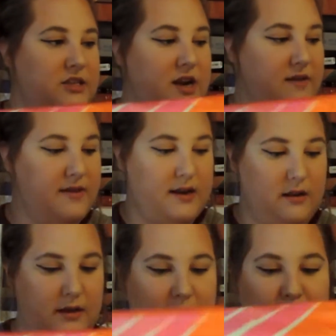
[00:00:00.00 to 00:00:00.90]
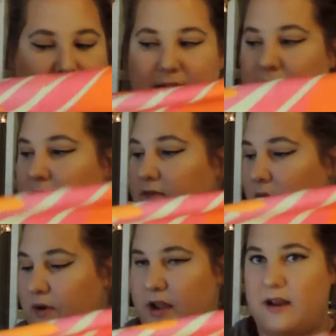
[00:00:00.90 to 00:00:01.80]
It's not even completely
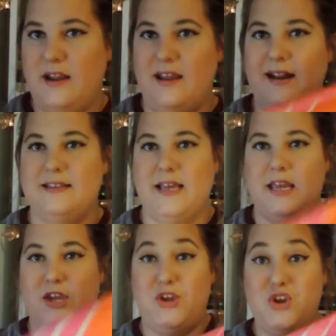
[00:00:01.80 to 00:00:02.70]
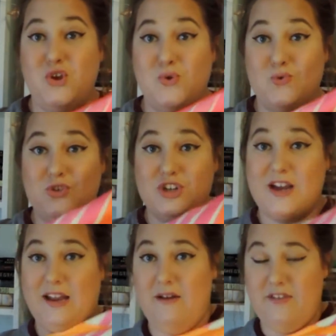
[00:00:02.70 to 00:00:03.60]
unfolded and it's like
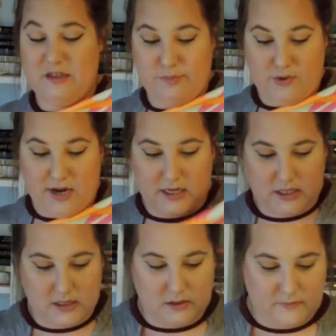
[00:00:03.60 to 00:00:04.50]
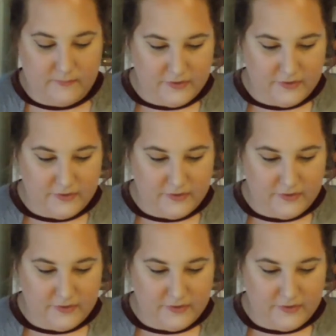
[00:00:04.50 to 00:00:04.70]
huge. I love this print too.